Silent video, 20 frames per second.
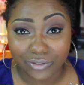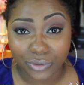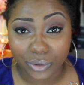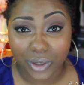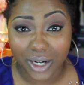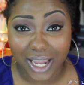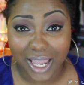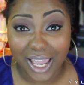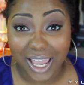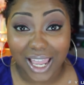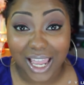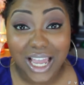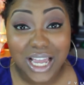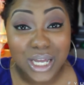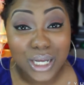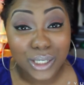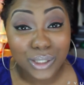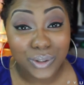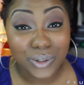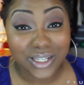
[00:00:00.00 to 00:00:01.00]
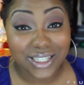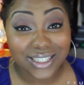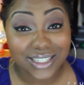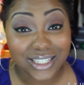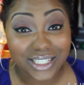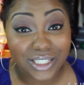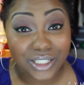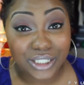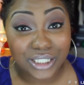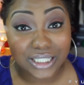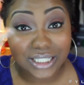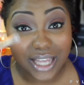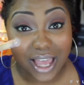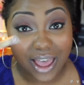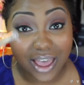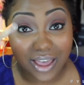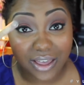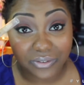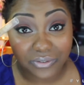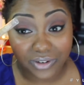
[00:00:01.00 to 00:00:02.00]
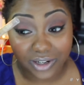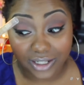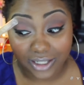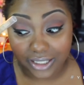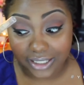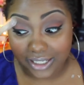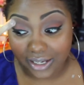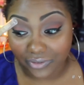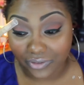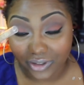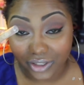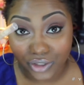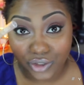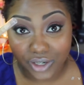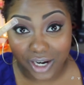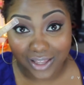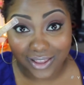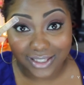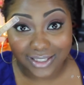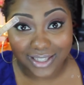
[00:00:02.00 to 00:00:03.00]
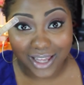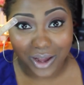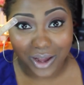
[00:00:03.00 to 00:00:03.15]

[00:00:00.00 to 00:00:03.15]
for a new concealer, definitely try this